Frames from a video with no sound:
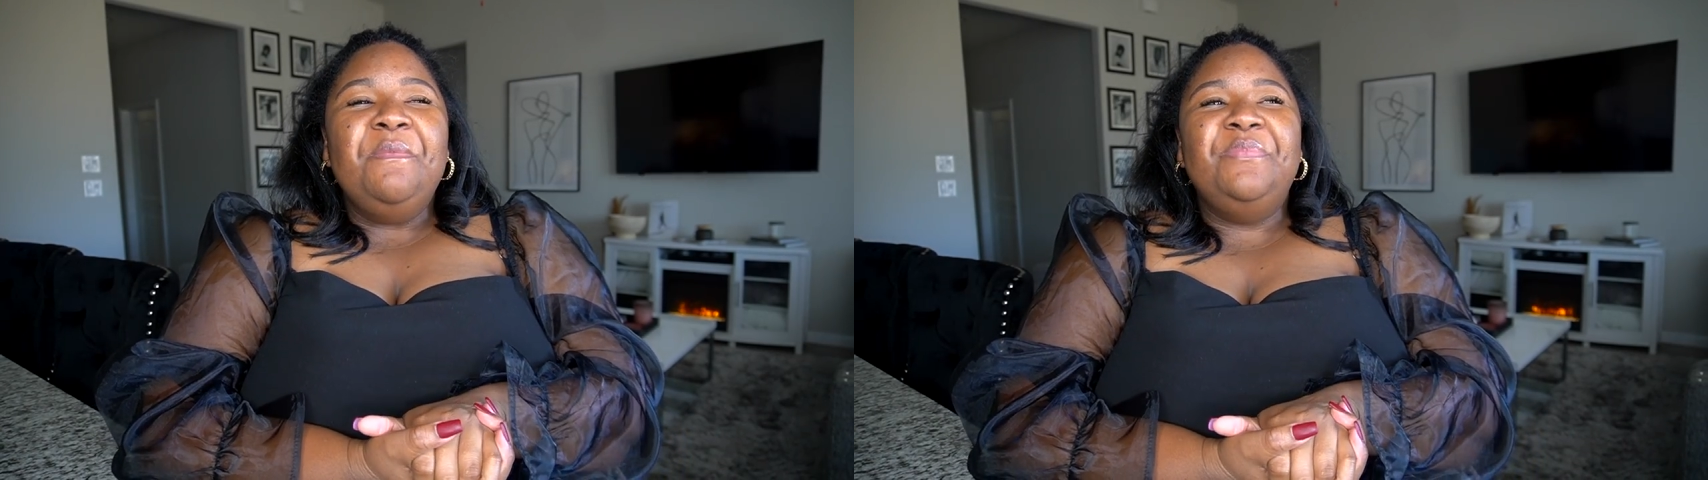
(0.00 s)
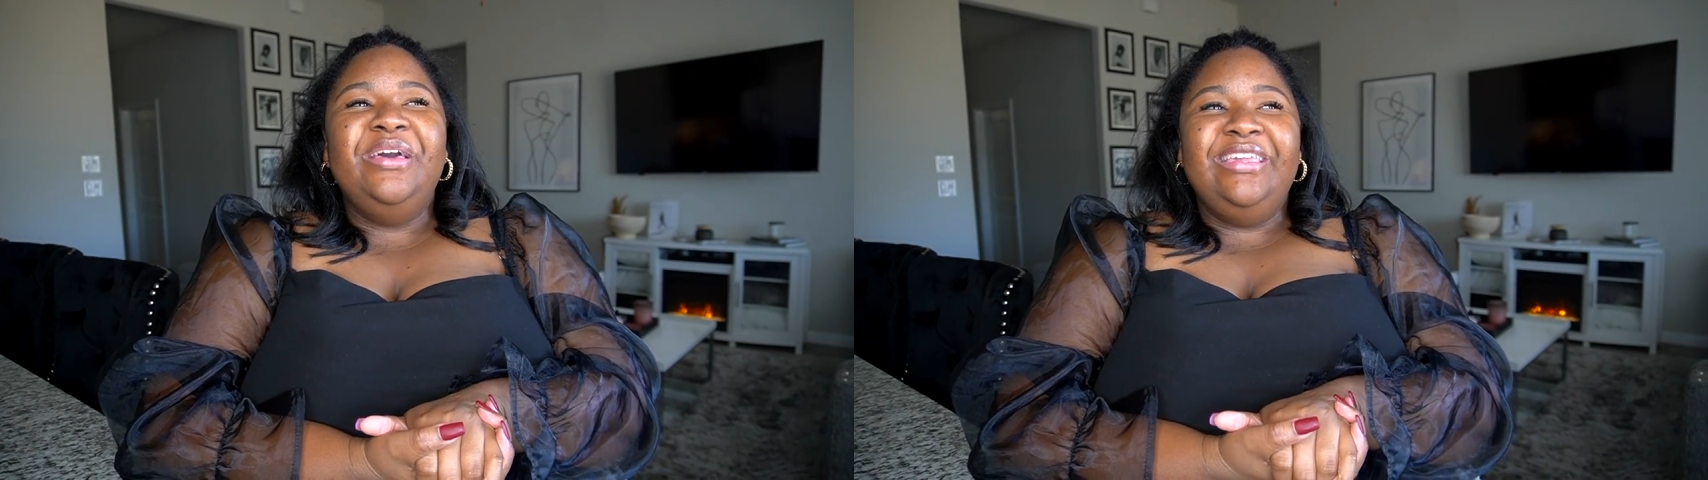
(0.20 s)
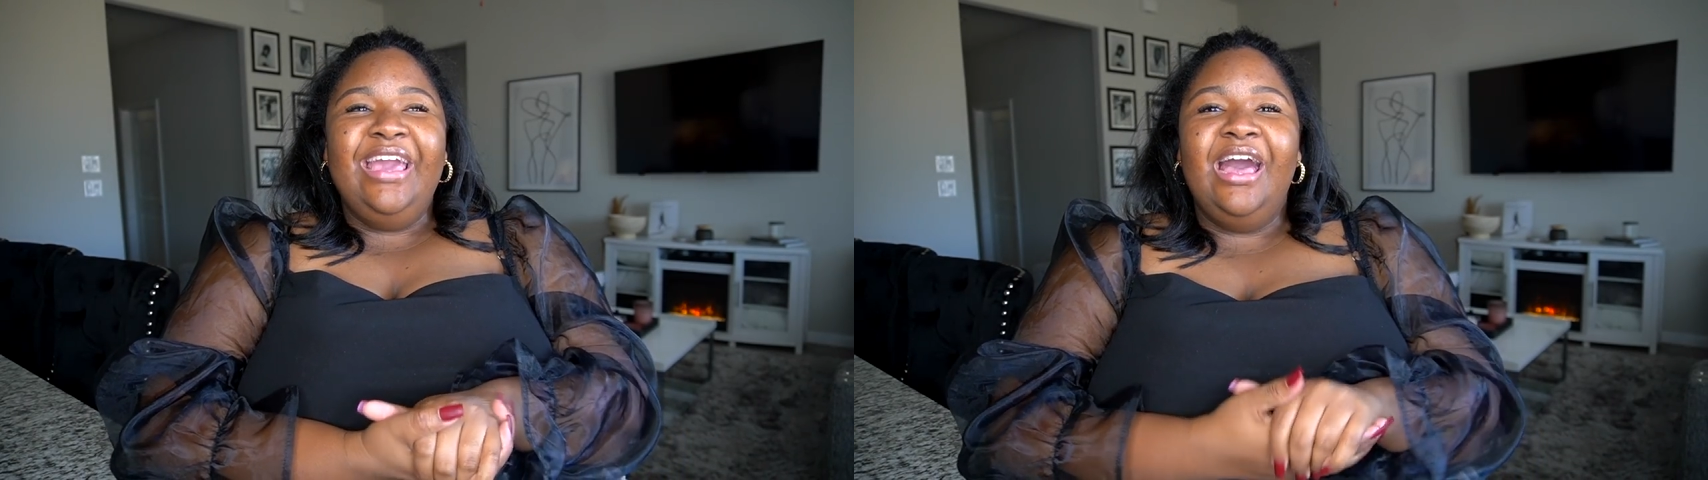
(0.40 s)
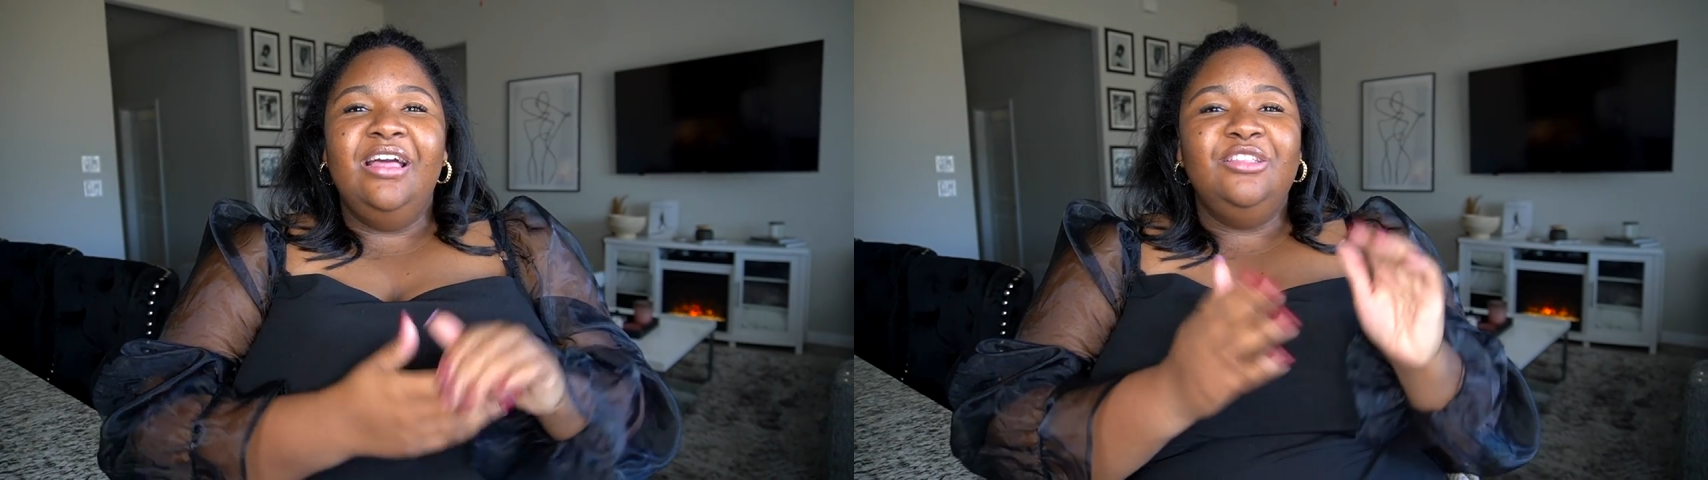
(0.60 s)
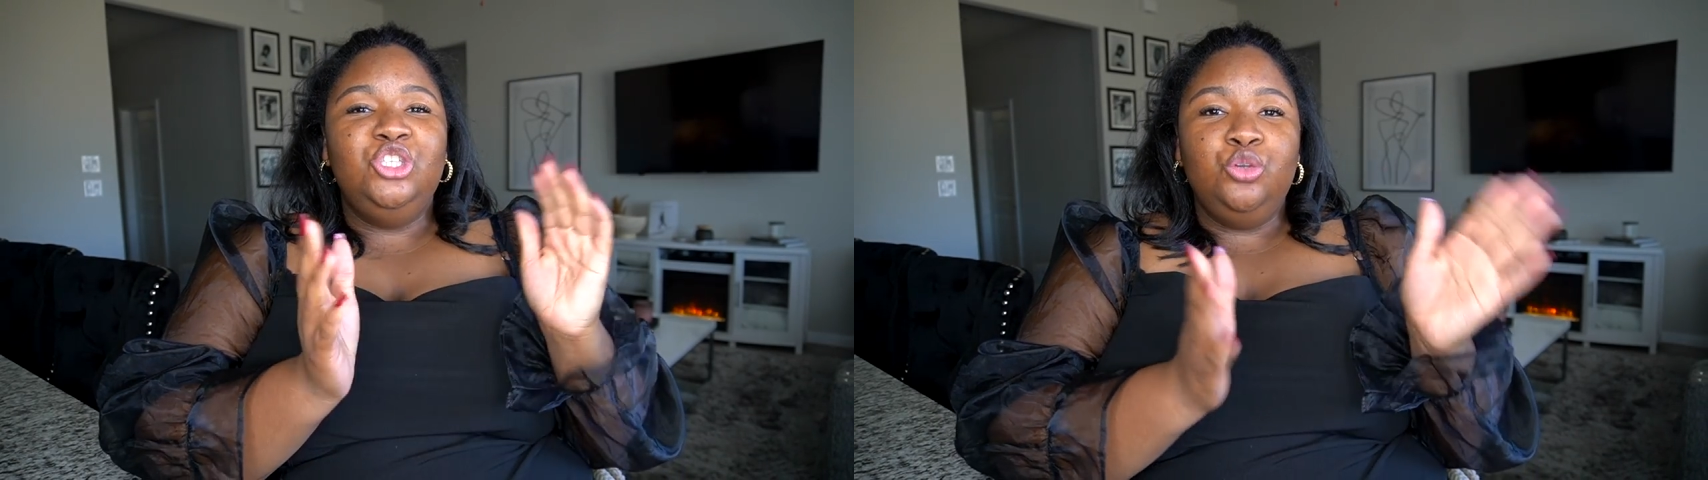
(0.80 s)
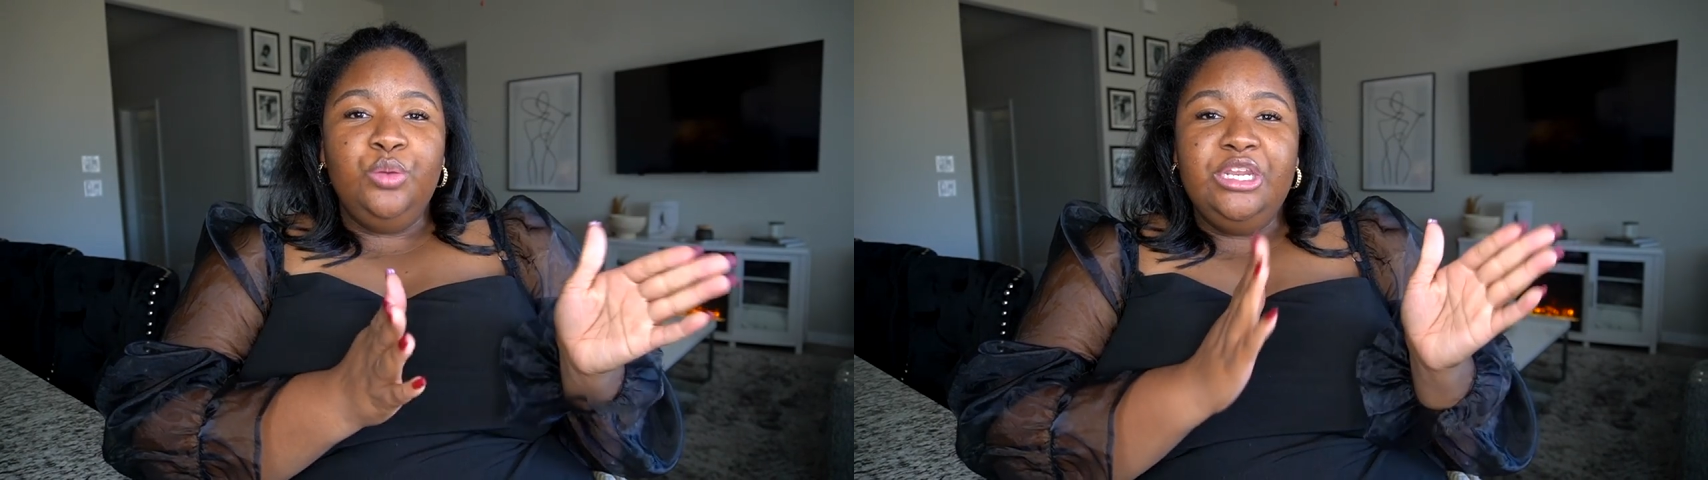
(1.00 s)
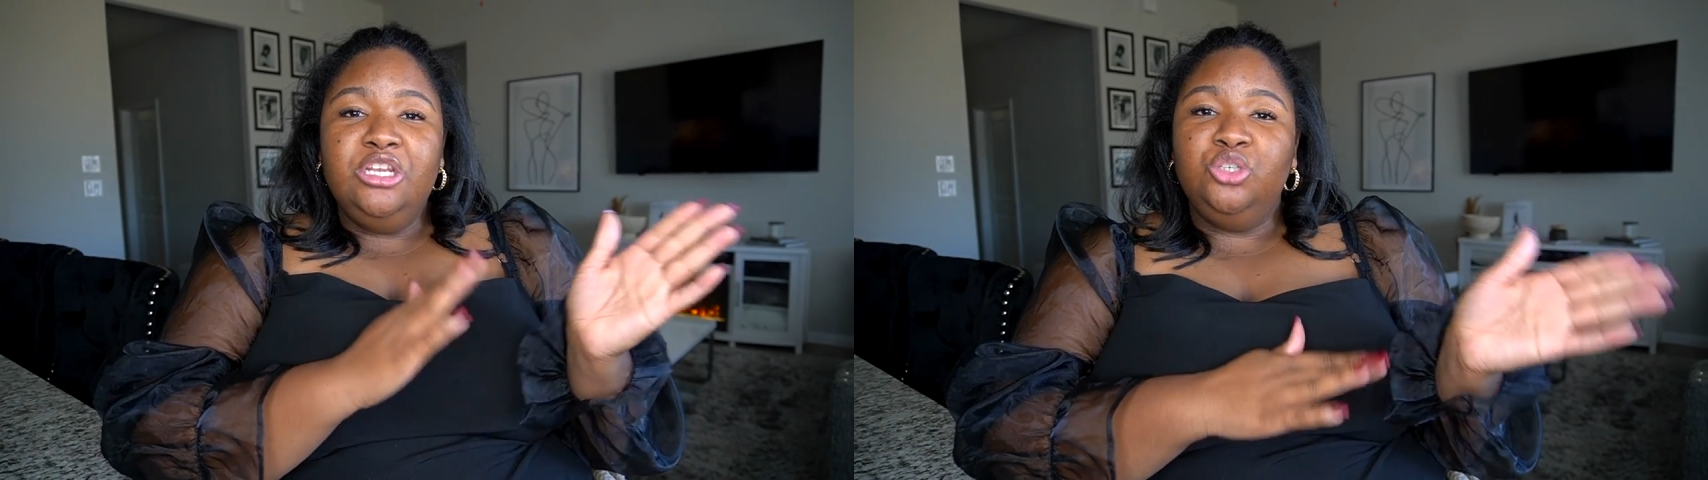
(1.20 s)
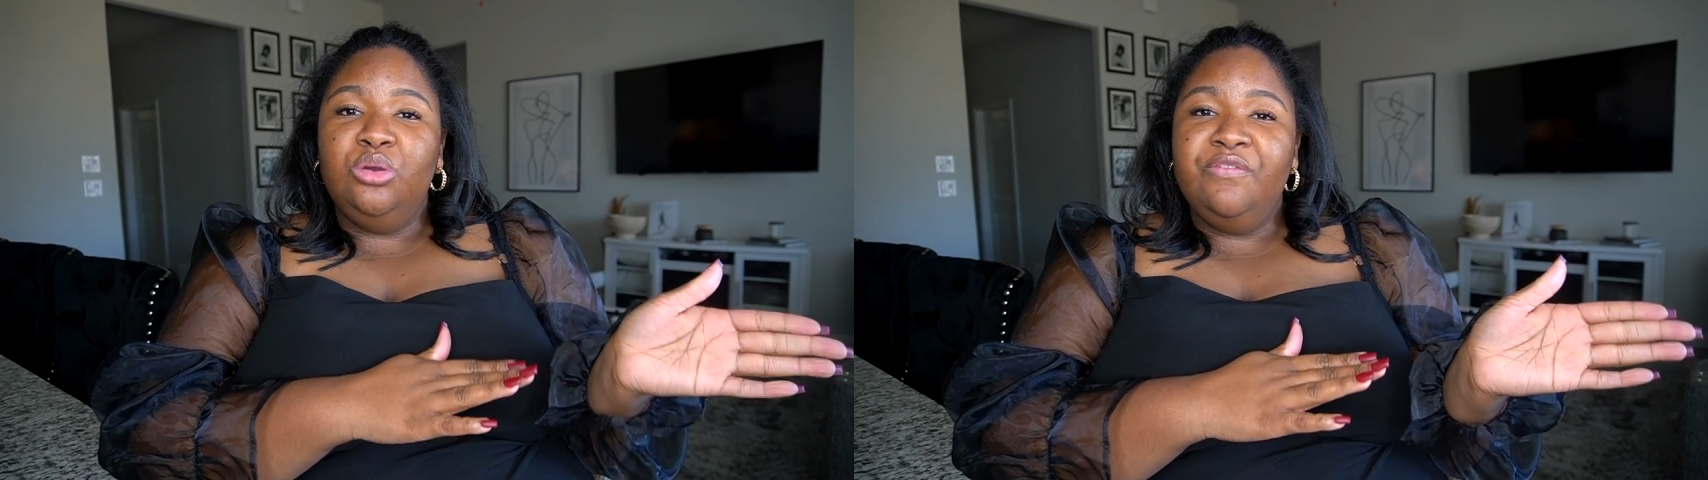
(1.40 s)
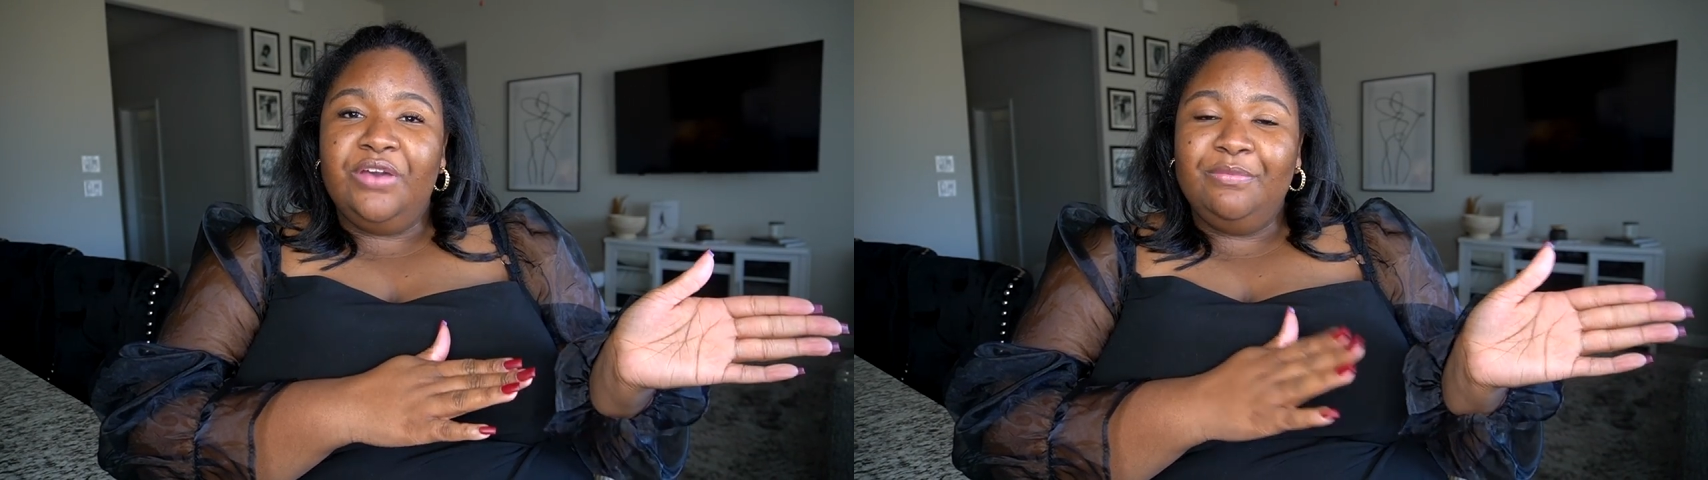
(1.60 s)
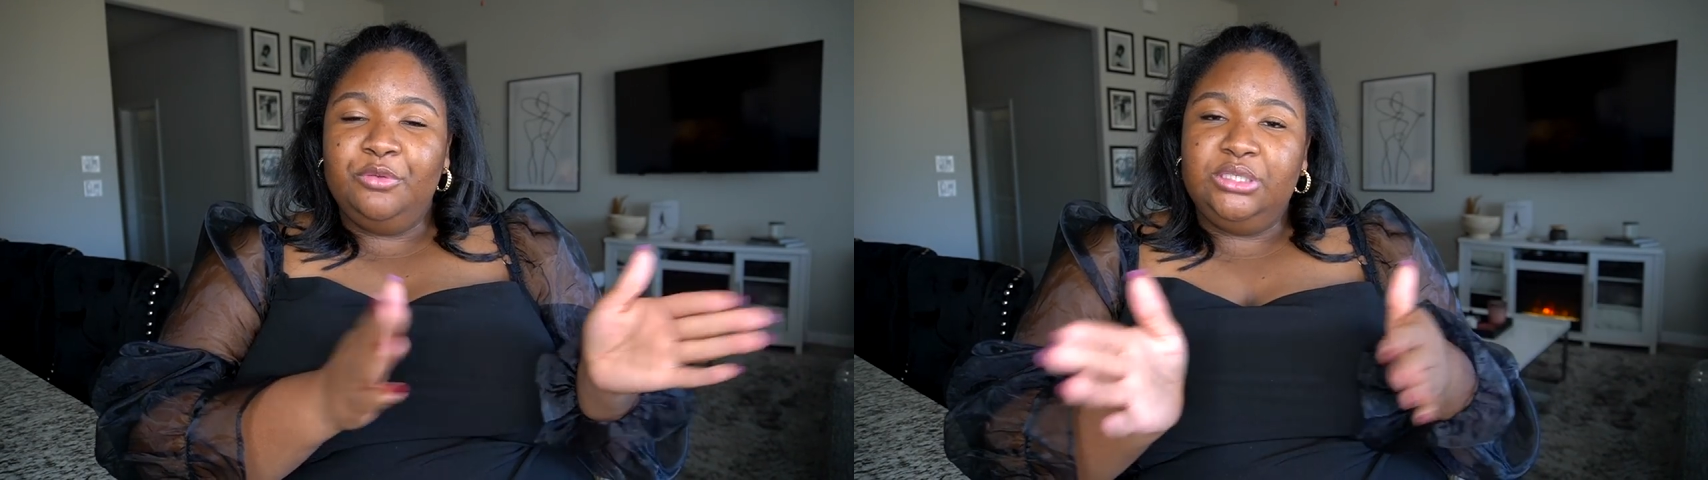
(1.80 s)
But yeah, 20 to
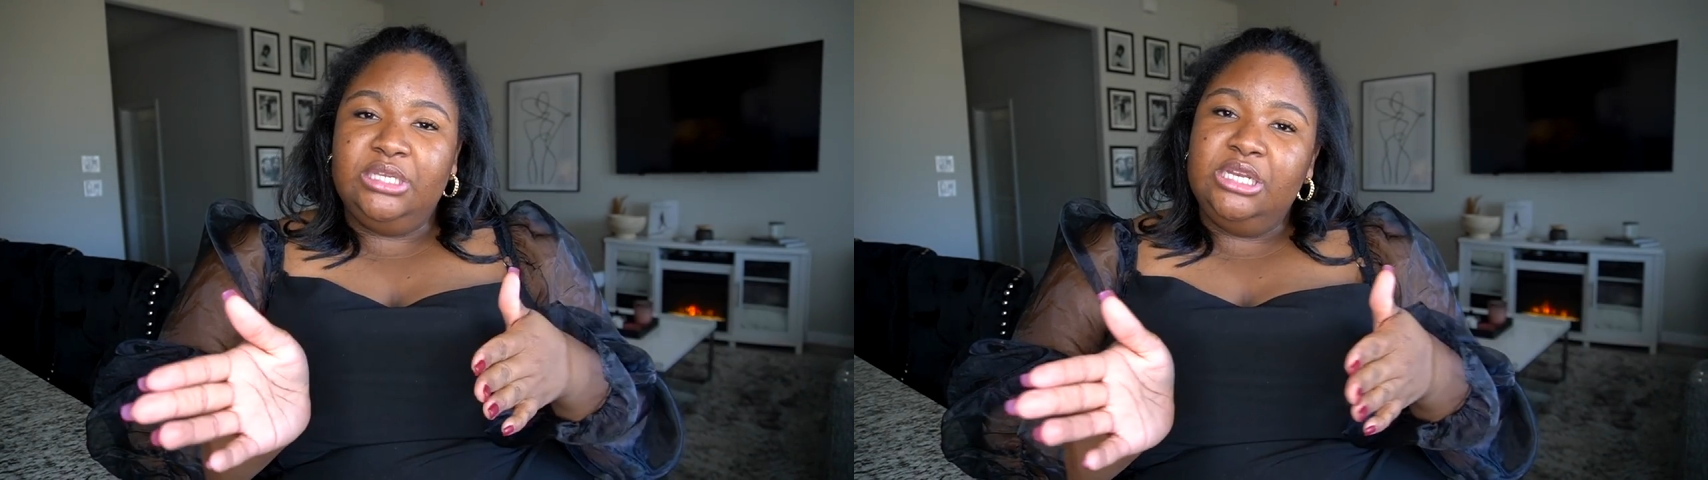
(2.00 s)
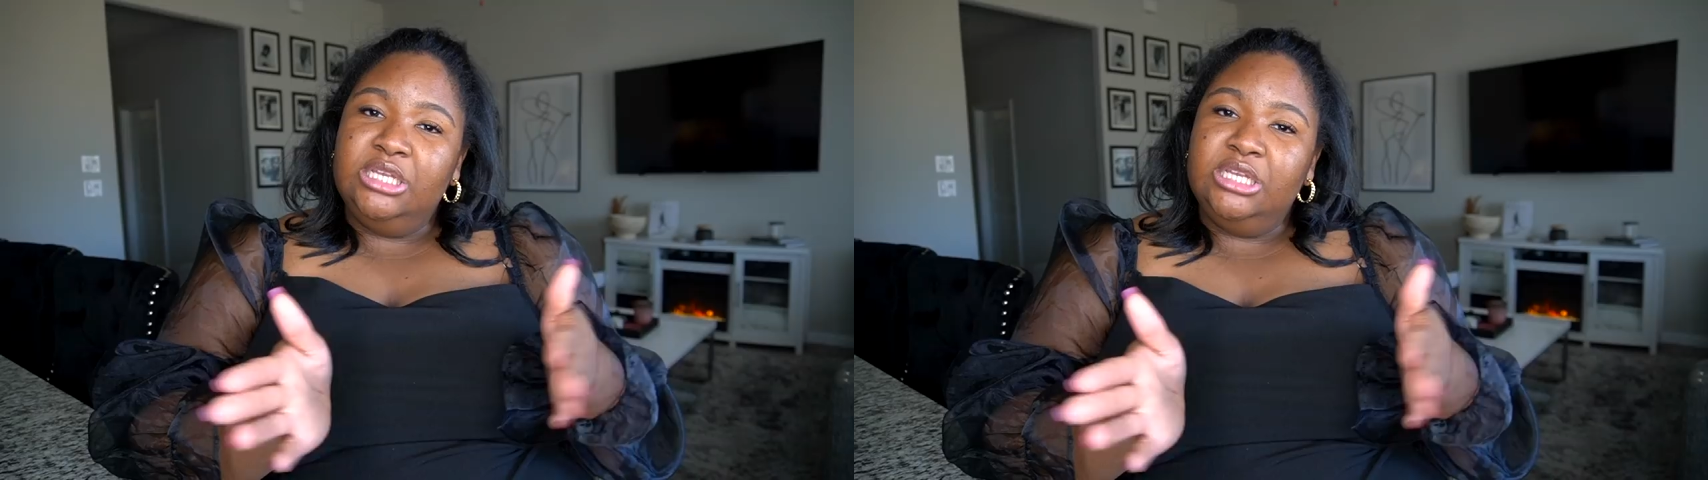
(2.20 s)
25%